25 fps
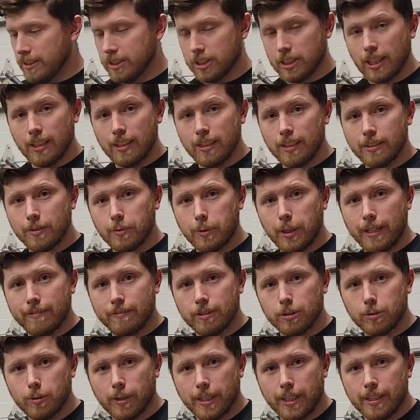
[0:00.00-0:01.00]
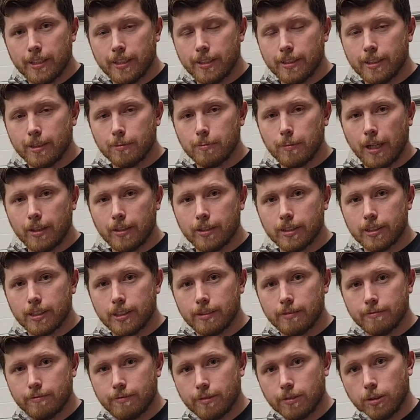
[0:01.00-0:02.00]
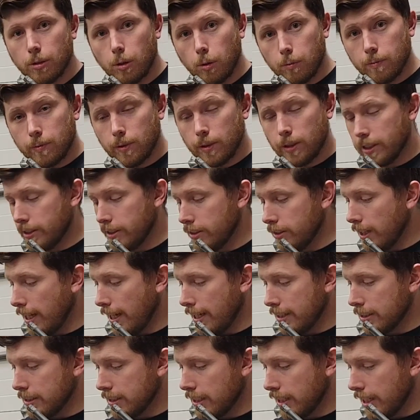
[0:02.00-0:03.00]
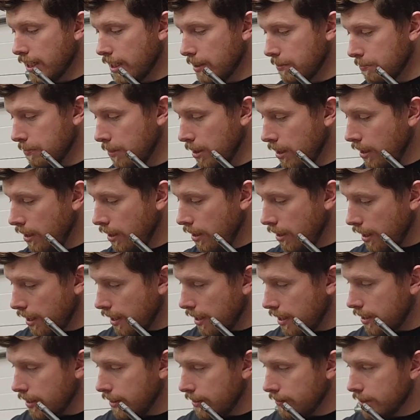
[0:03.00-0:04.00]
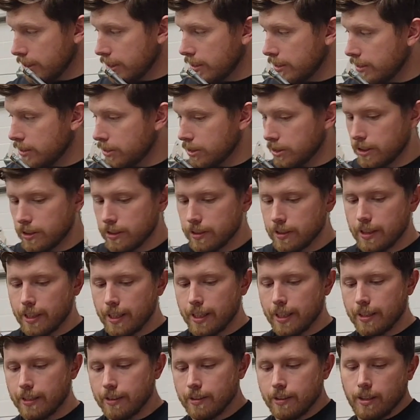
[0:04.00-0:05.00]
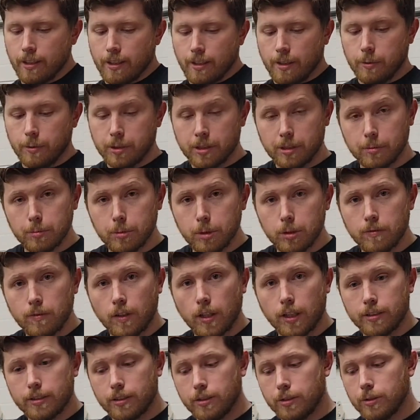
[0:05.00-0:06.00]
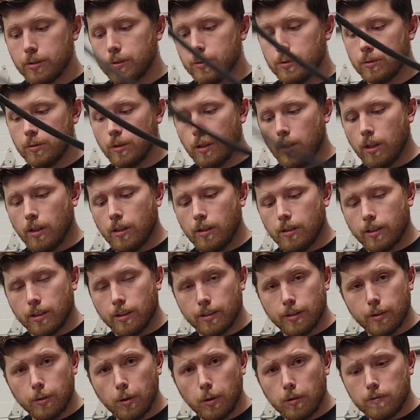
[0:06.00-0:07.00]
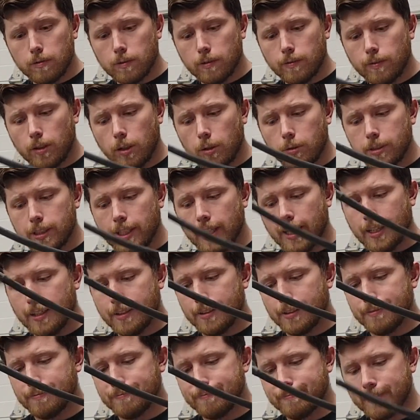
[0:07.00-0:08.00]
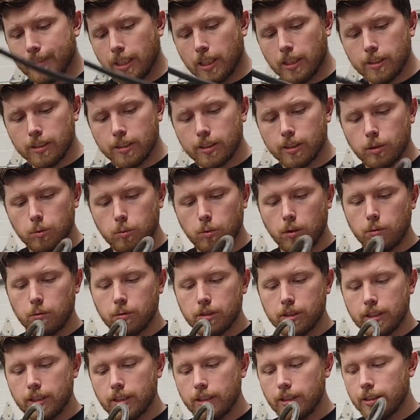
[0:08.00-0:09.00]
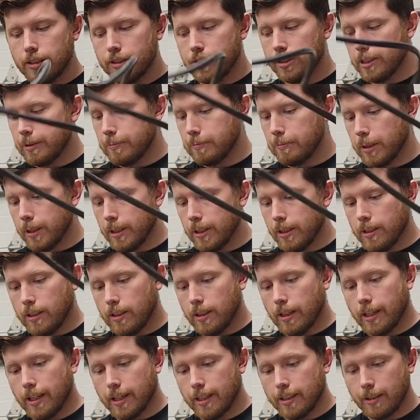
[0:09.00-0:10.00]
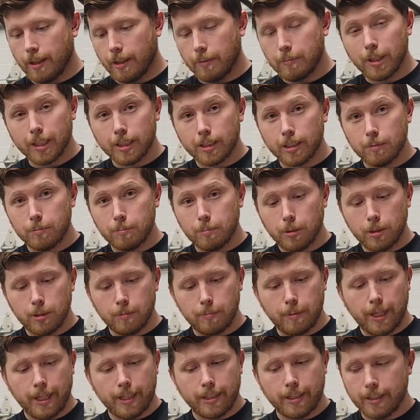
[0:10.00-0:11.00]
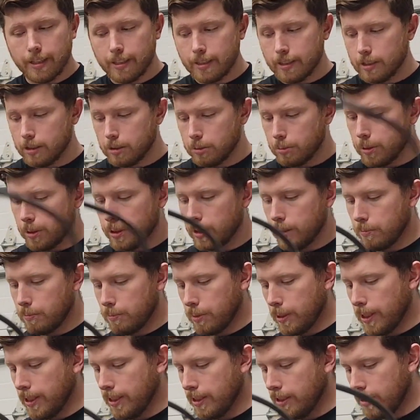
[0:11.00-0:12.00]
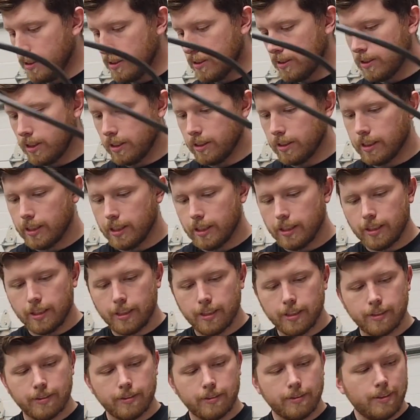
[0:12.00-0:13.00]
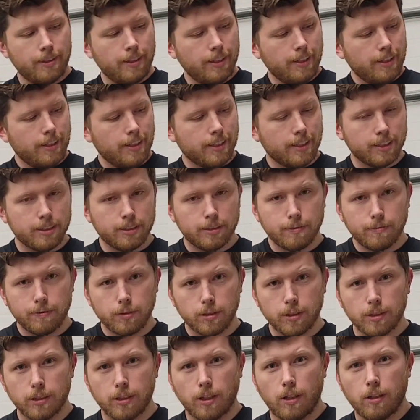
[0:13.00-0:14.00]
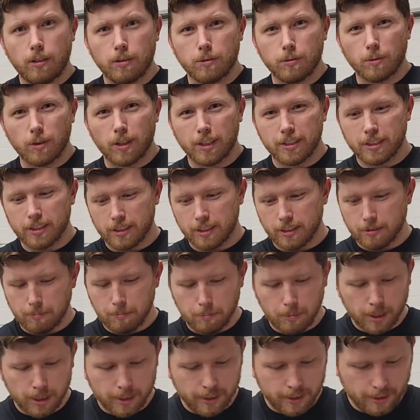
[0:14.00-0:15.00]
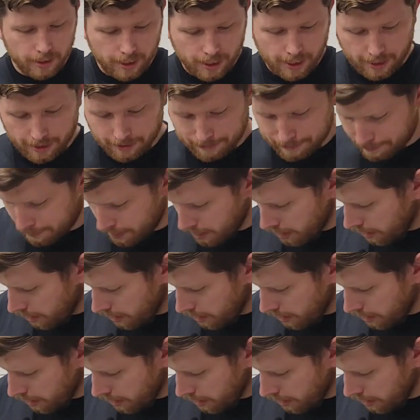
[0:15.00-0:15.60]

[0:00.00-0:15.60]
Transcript: So now that we have the radiator mounted in for hopefully the last time, uh, everything's good there. We can move on to the overflow tank. Now this is what was in the Jeep. Uh, I'm not going to put it back in. It's pretty big, clunky in here, and it's full of all rust and mud in there.